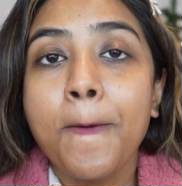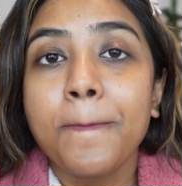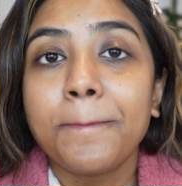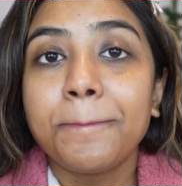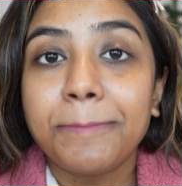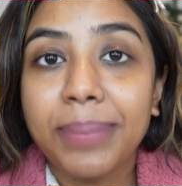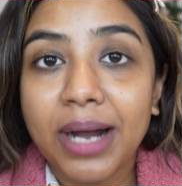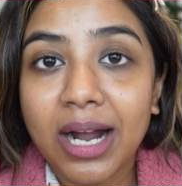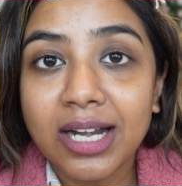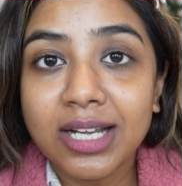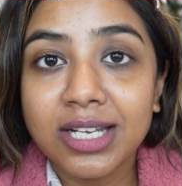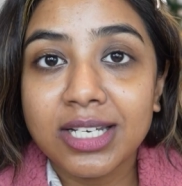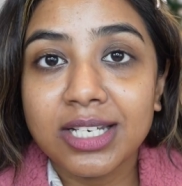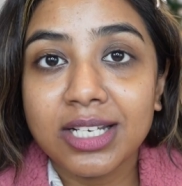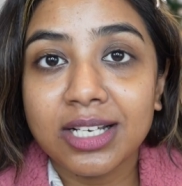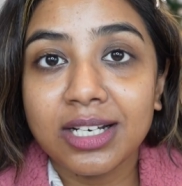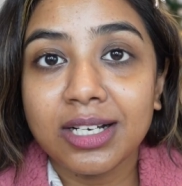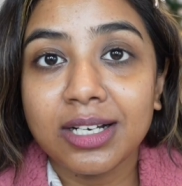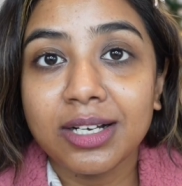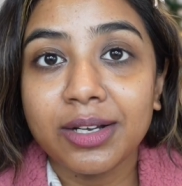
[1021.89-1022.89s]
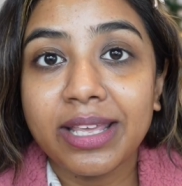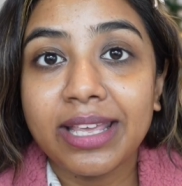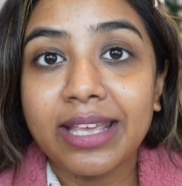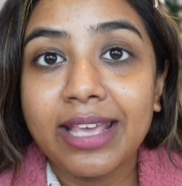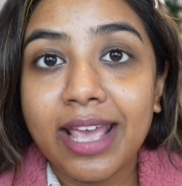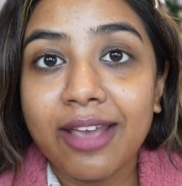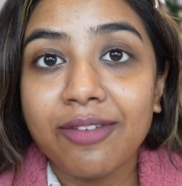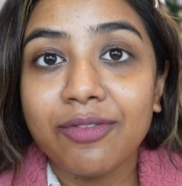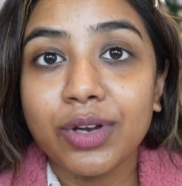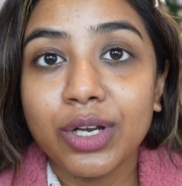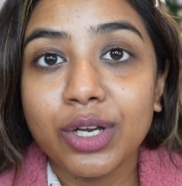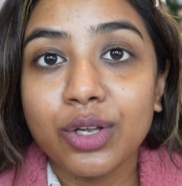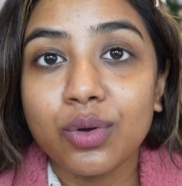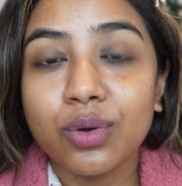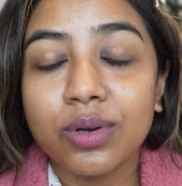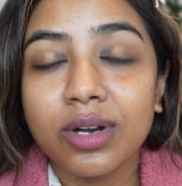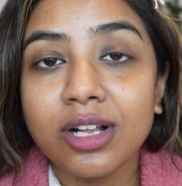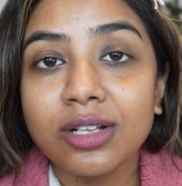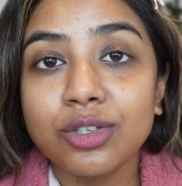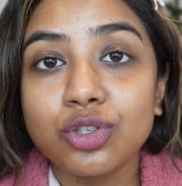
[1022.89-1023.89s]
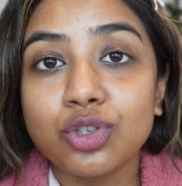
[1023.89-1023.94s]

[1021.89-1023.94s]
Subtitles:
But ye video na